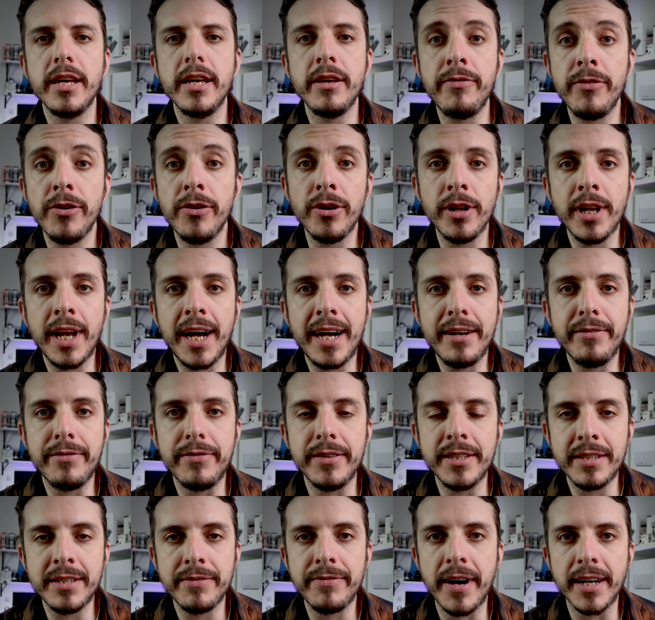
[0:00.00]
If your life
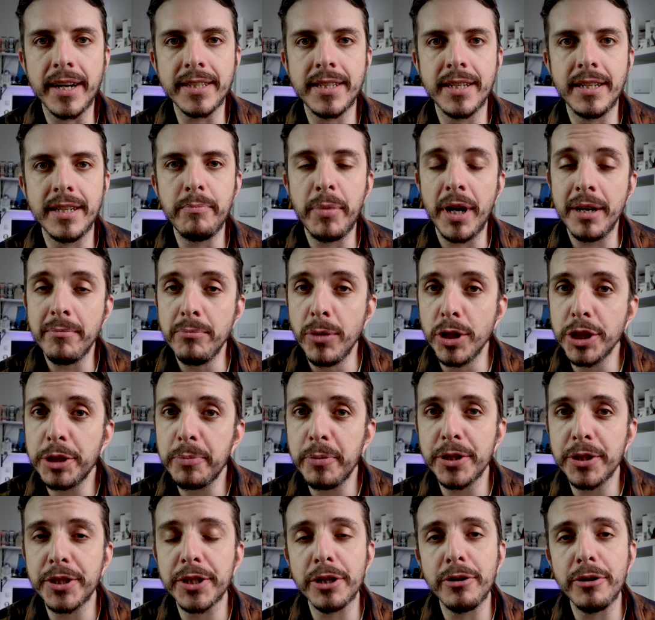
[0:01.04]
is affected by
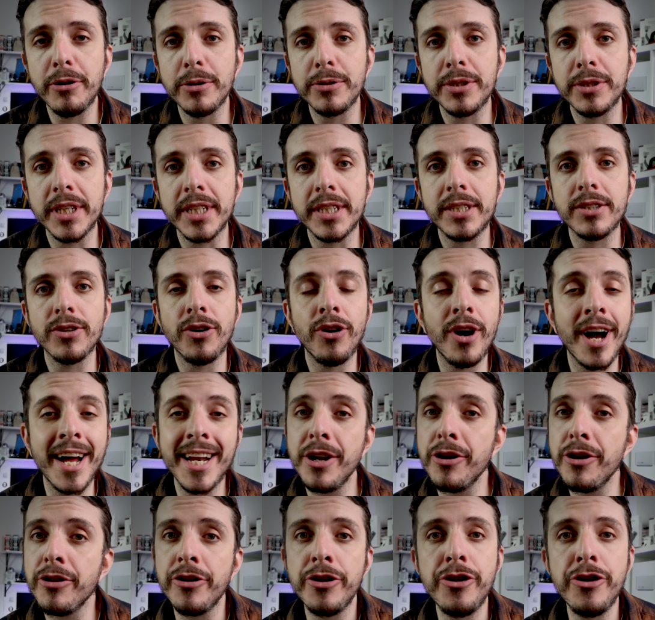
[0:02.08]
multiple sclerosis or
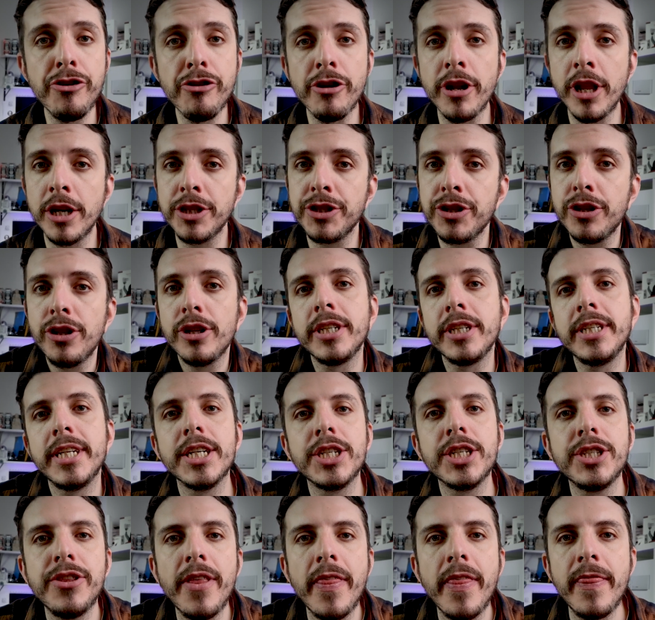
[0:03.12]
any other neurological
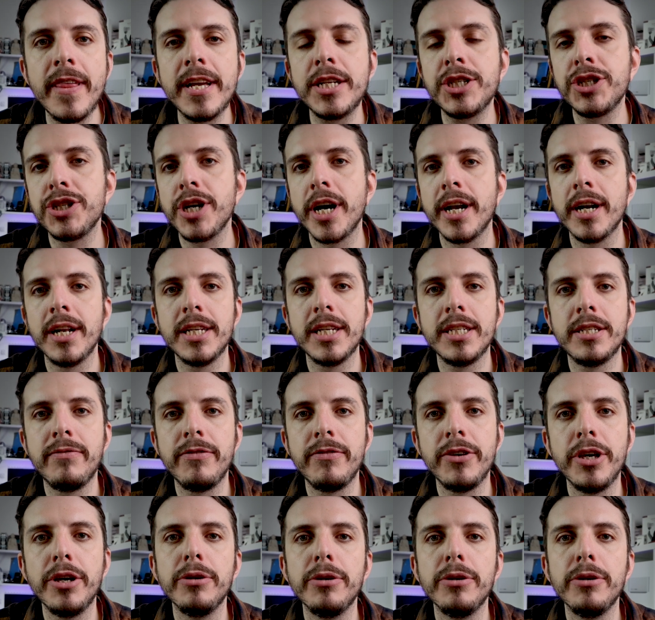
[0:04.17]
condition, then this channel is for